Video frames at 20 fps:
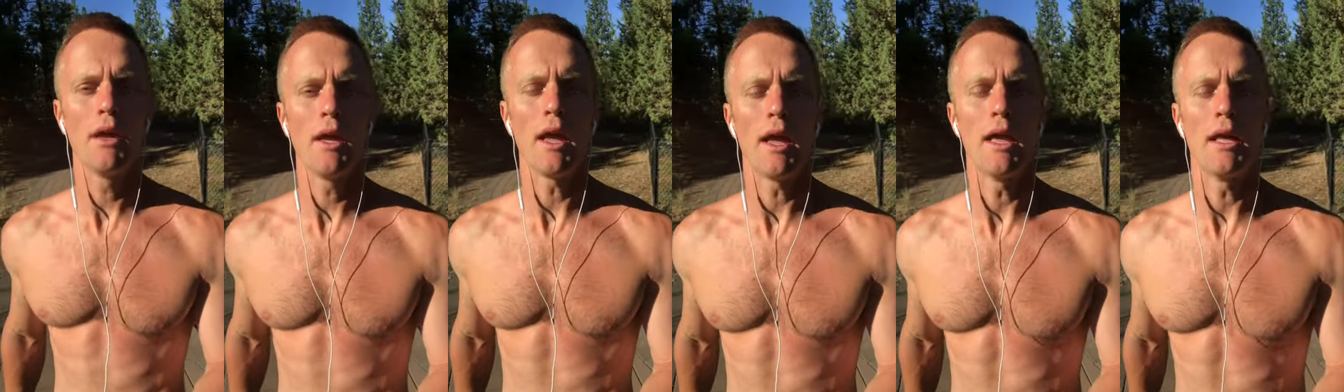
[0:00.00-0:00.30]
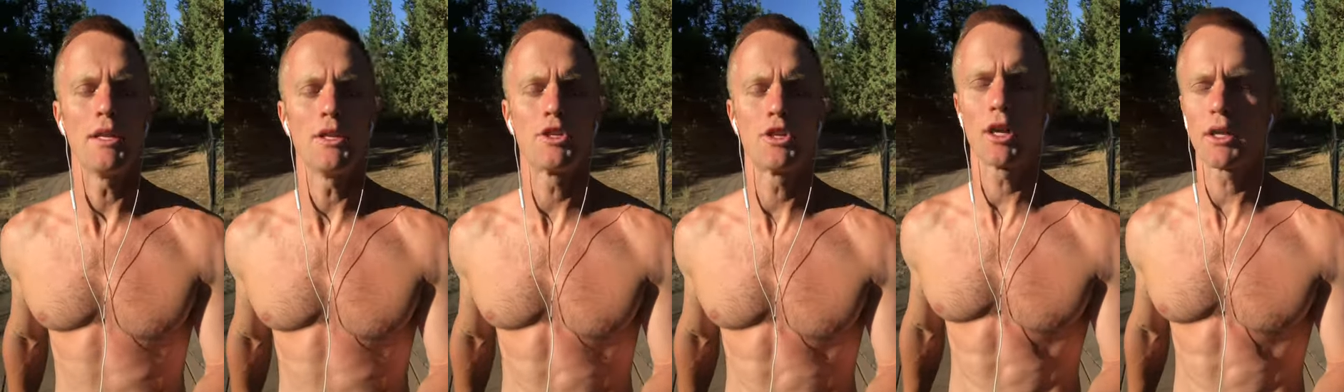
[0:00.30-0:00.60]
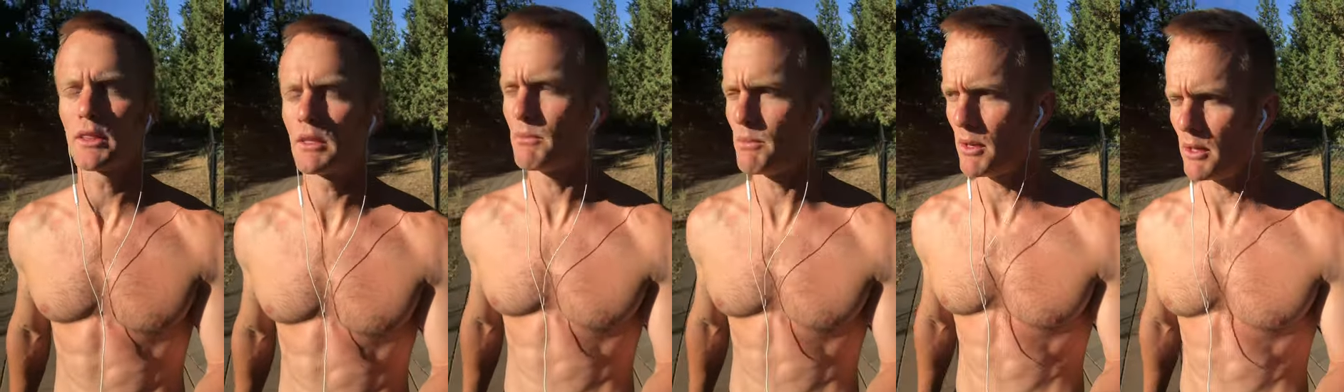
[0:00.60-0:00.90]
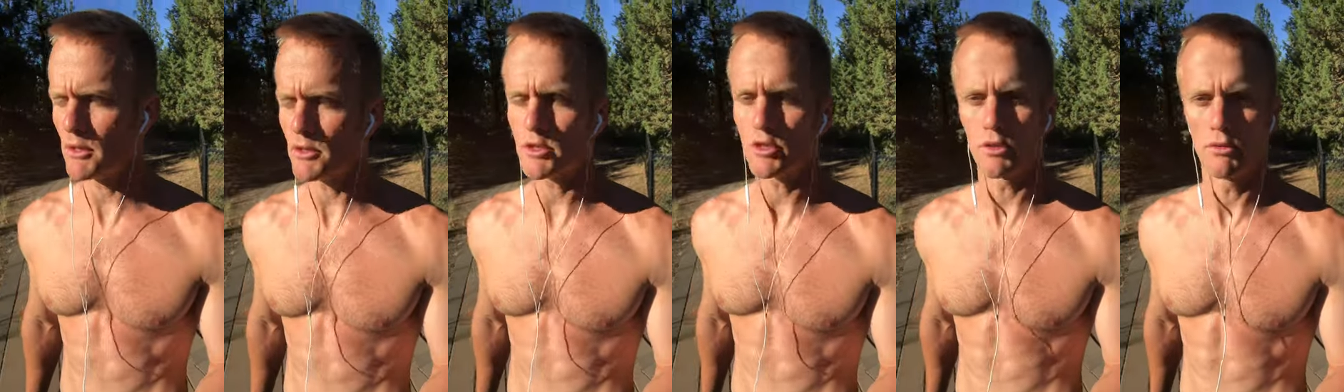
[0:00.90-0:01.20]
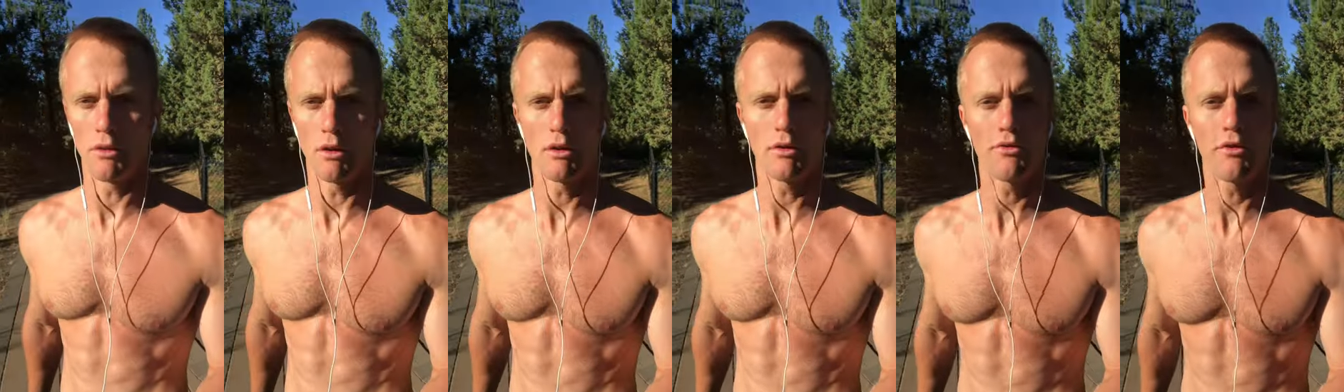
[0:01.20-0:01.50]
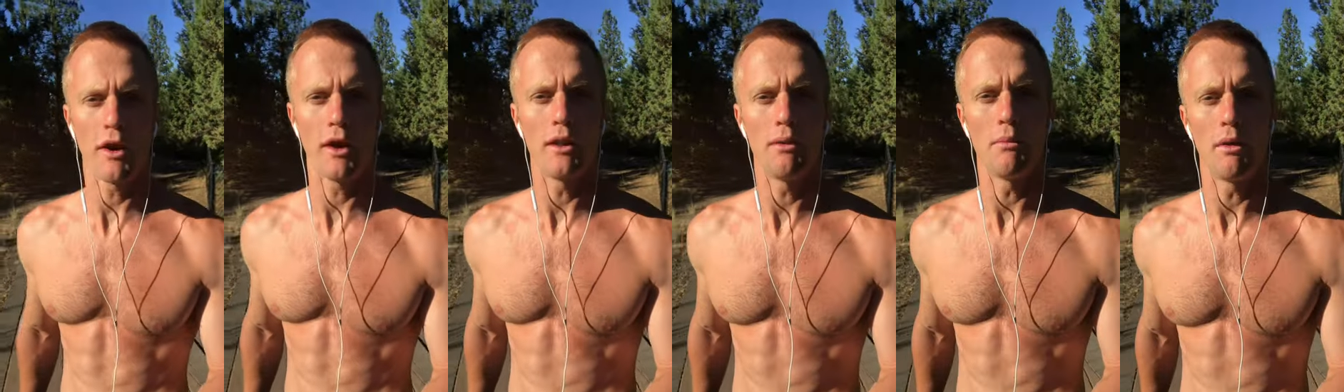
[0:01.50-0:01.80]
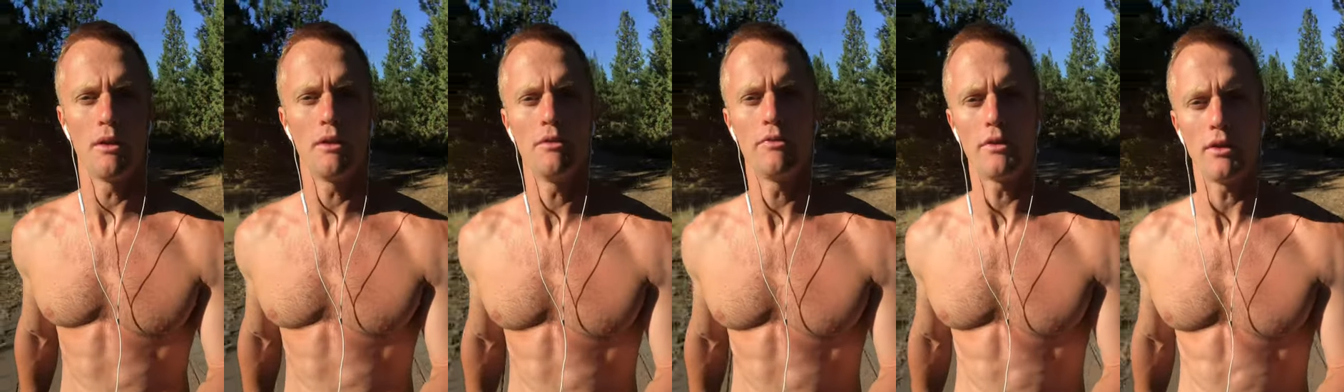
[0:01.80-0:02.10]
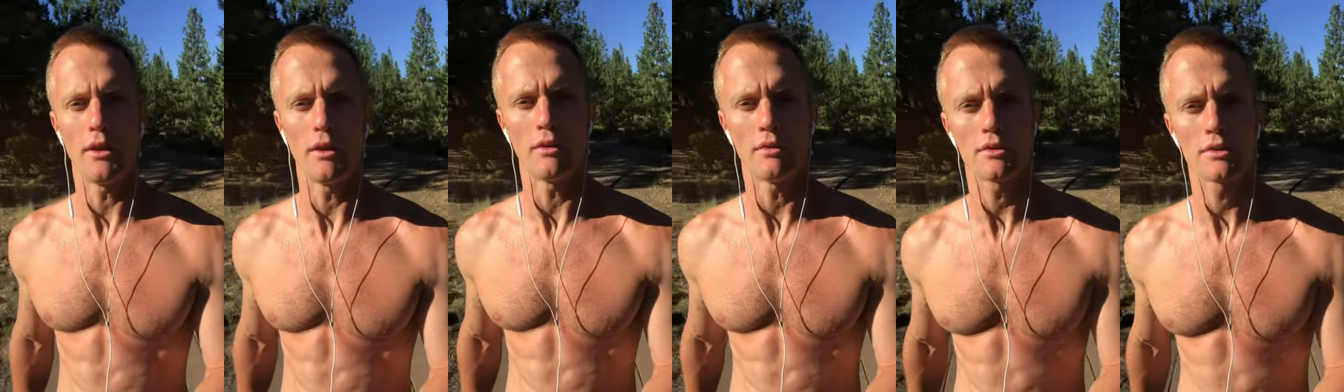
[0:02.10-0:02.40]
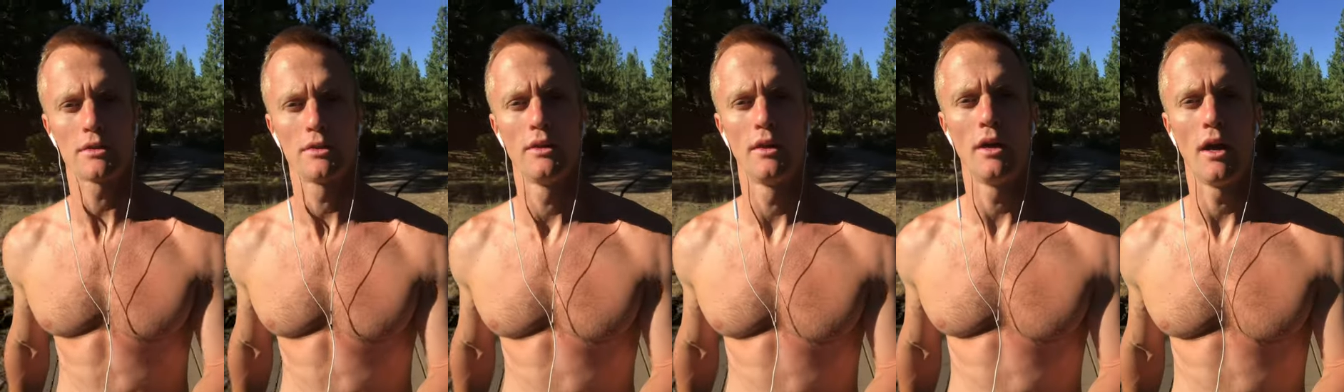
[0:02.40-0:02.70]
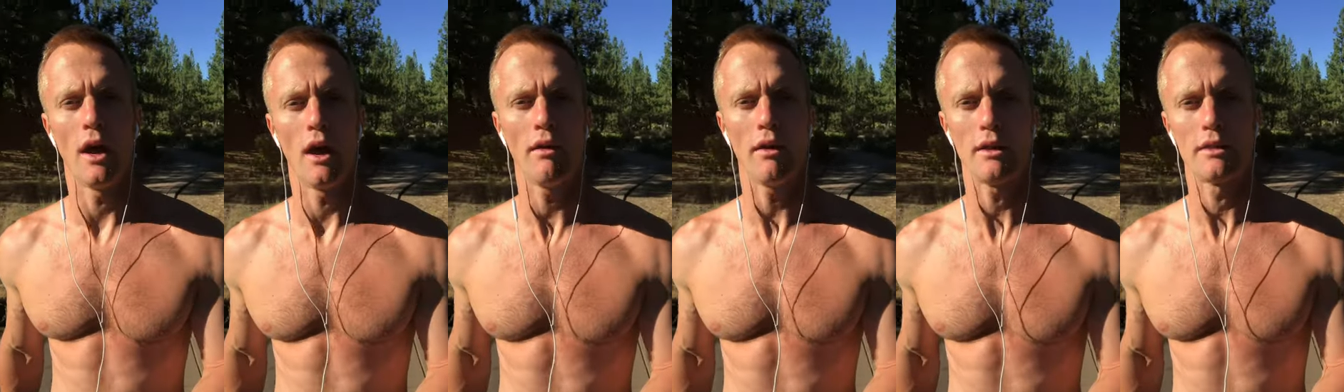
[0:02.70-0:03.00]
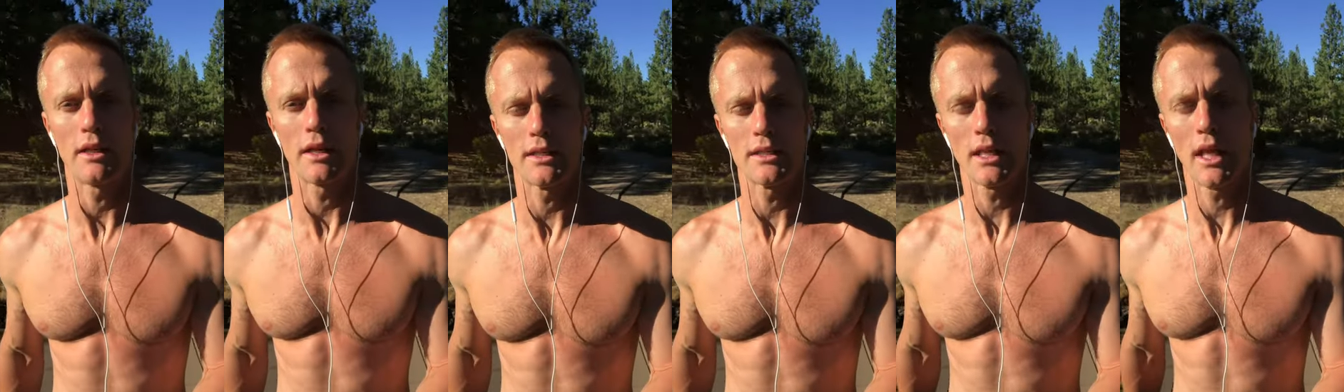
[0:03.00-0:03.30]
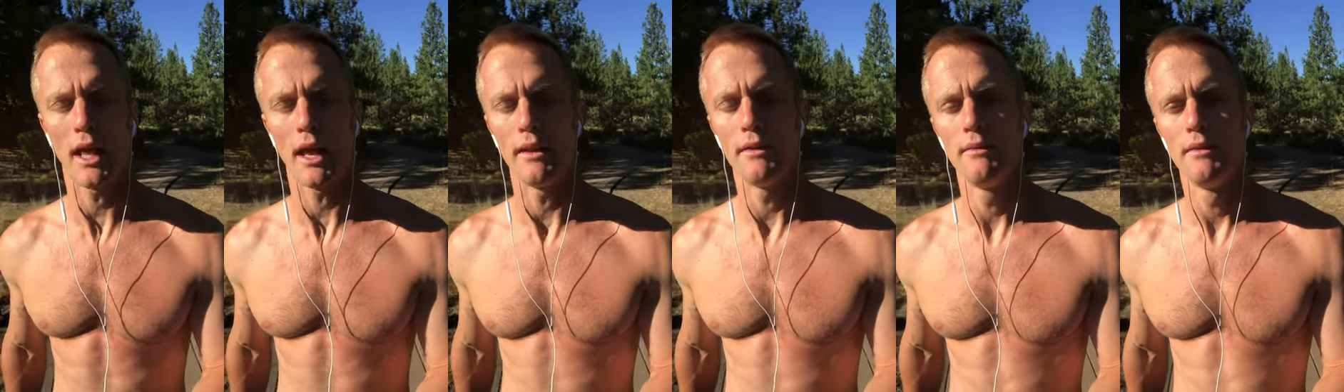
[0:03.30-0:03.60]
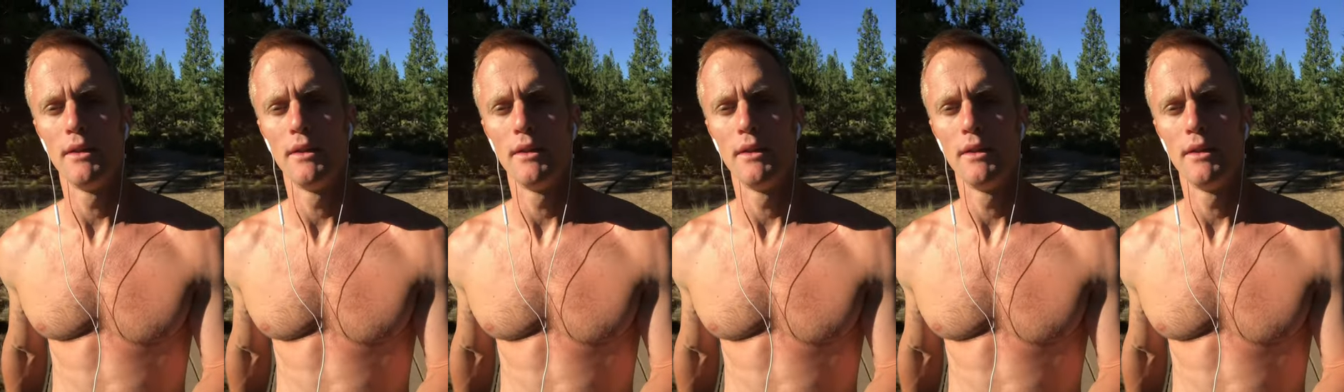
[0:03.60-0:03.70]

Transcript: and check the bell so you're notified in my new videos. All right, thanks a lot.